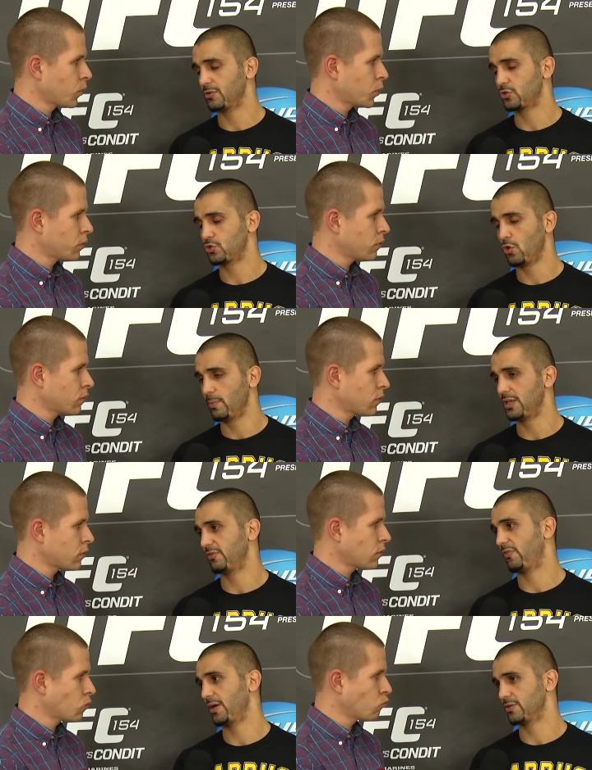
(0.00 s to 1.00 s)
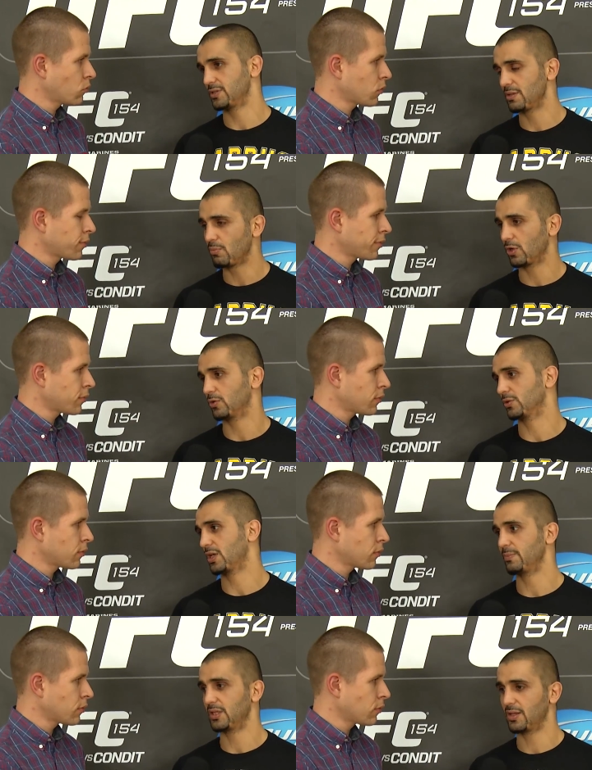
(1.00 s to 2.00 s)
Speaker 1: so many fighters. Nate Marquardt
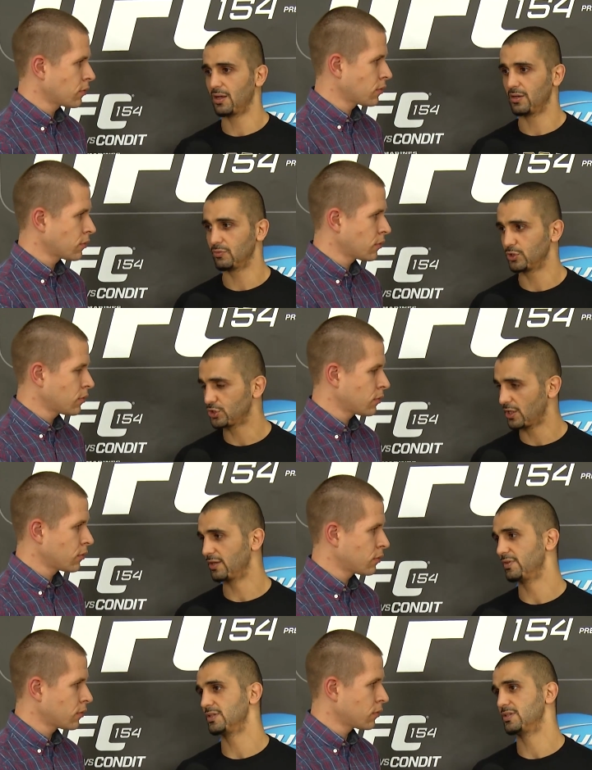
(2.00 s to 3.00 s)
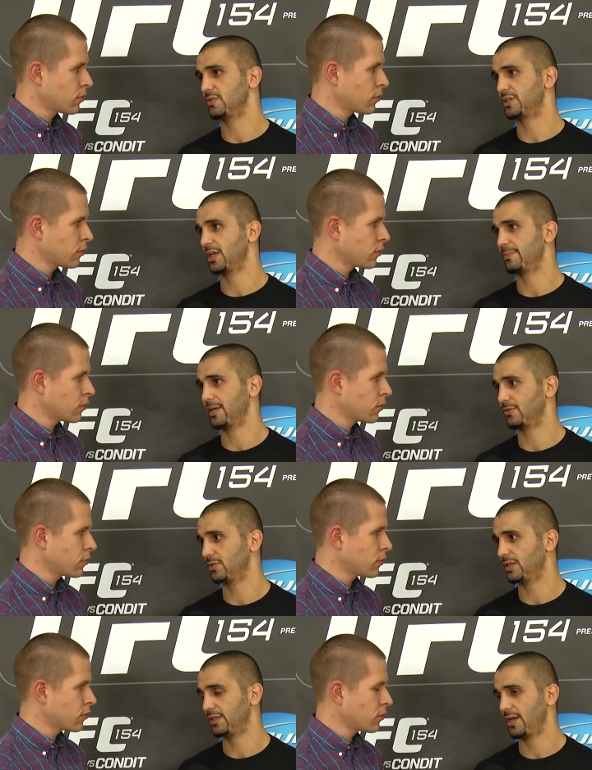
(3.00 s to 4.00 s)
coming down, Rashad Evans even came down
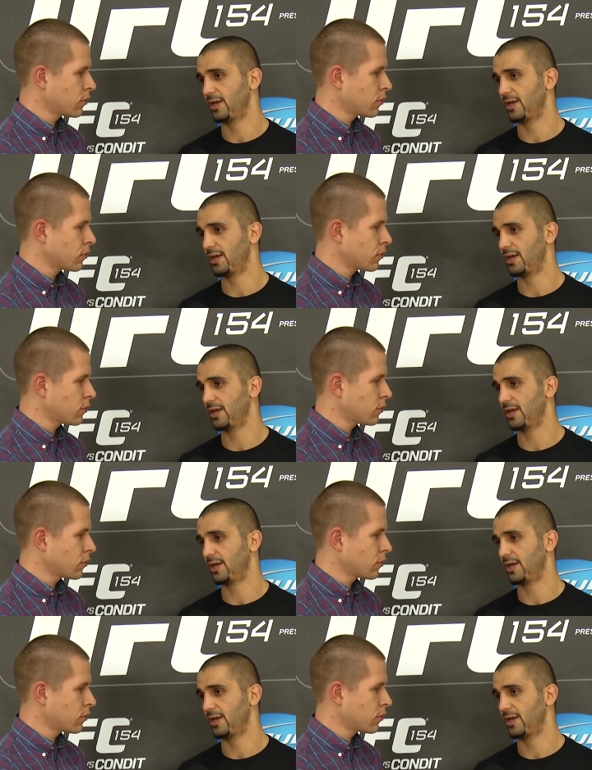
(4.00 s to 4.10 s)
to lend a